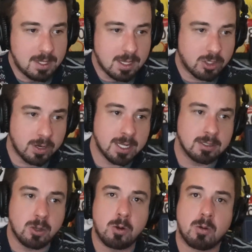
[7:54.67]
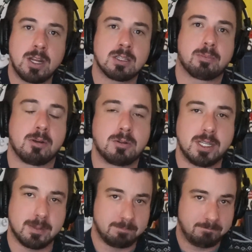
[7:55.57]
Drinking soda. Here's a pro
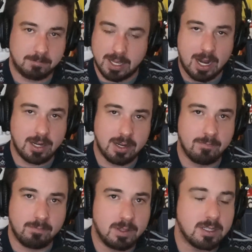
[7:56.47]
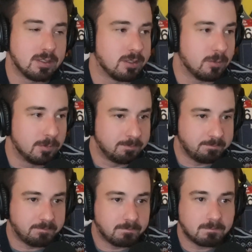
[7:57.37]
tip that I didn't listen to.
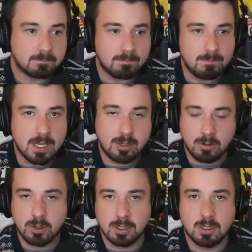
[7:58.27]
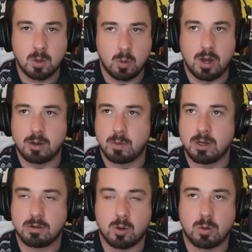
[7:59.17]
Don't drink soda water when
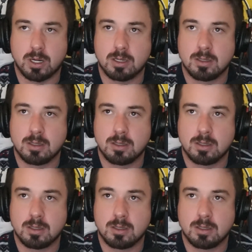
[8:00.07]
you're recording.